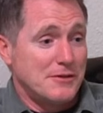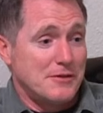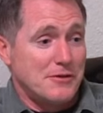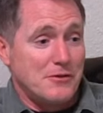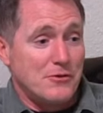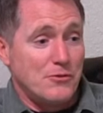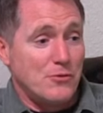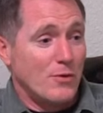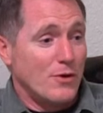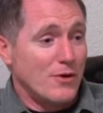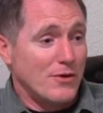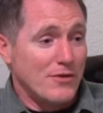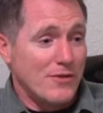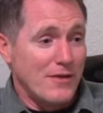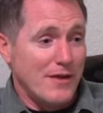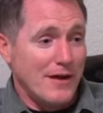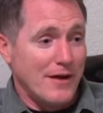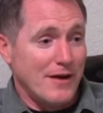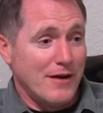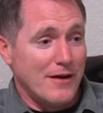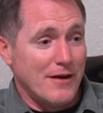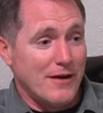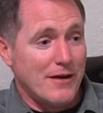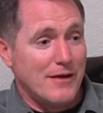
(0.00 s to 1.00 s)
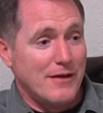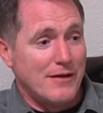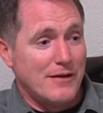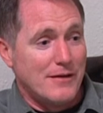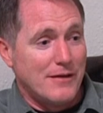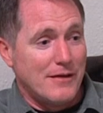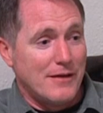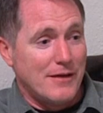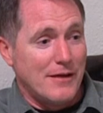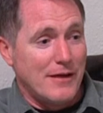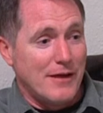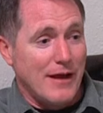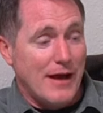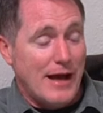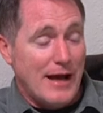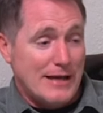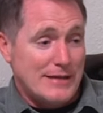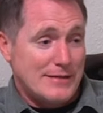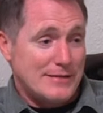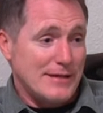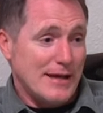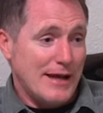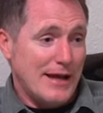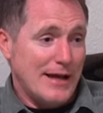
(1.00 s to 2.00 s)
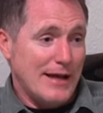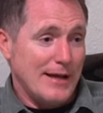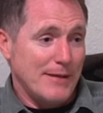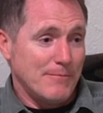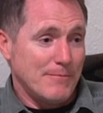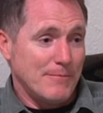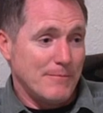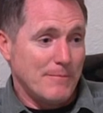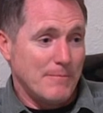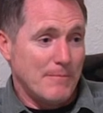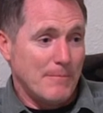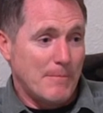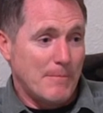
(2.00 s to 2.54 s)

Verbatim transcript: who weren't there on time.